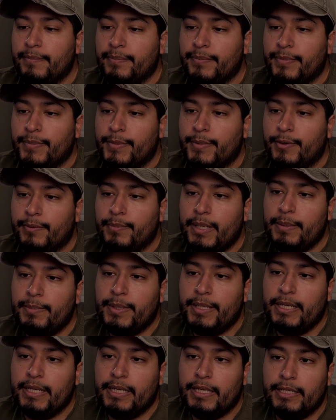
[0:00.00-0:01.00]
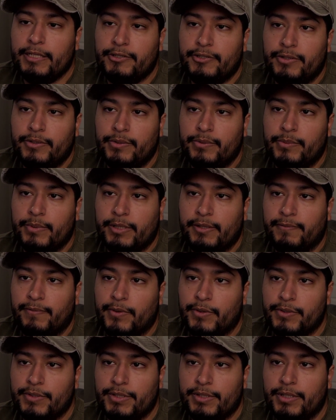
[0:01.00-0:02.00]
there may be an issue with the
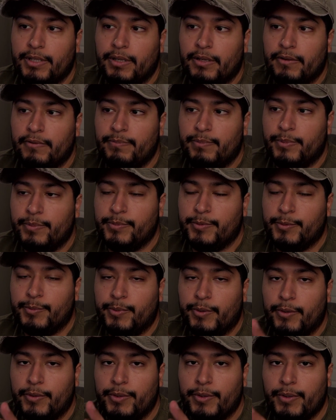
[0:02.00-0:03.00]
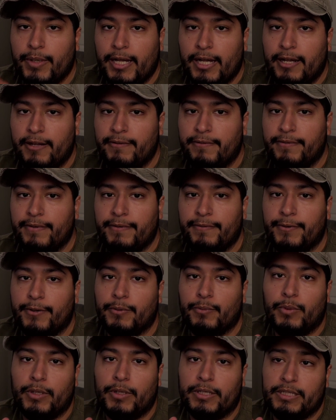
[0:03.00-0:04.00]
version of Premiere Pro you have. If
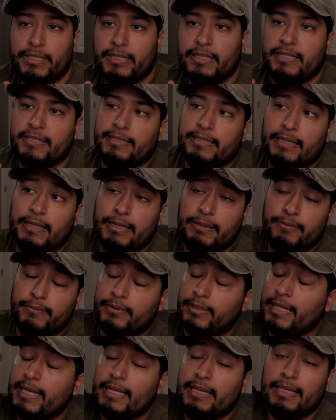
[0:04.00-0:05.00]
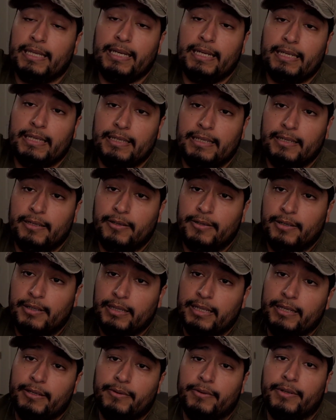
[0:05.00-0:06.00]
you're watching this
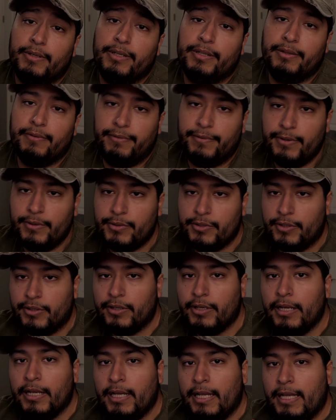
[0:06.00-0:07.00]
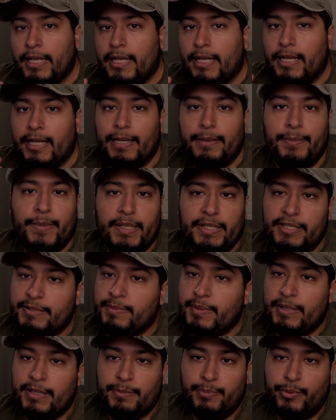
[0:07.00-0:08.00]
later on in the future, it might just
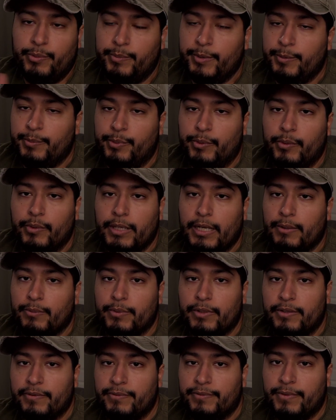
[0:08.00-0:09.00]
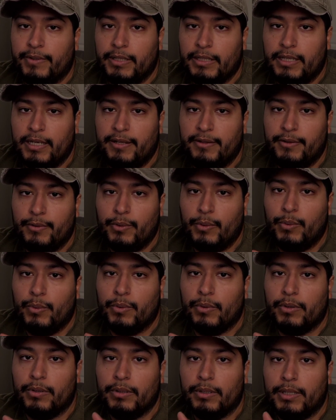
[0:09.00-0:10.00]
be that Premiere Pro got rid of a lot of the
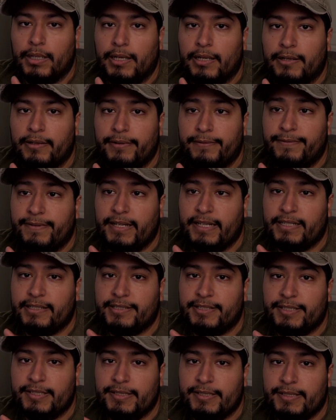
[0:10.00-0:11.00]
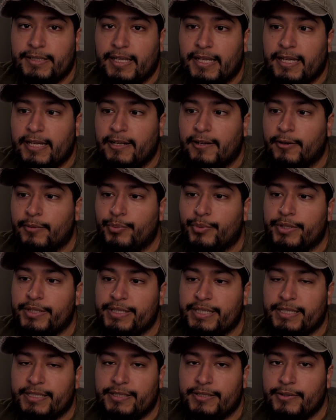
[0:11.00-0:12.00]
core effects that our
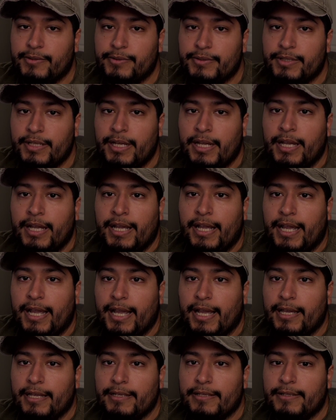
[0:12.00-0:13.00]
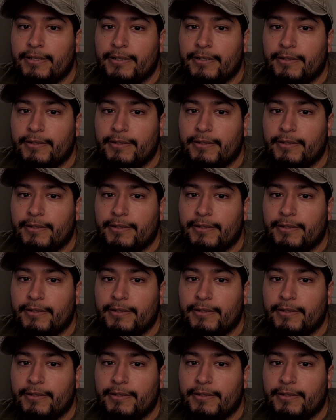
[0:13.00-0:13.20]
presets use, and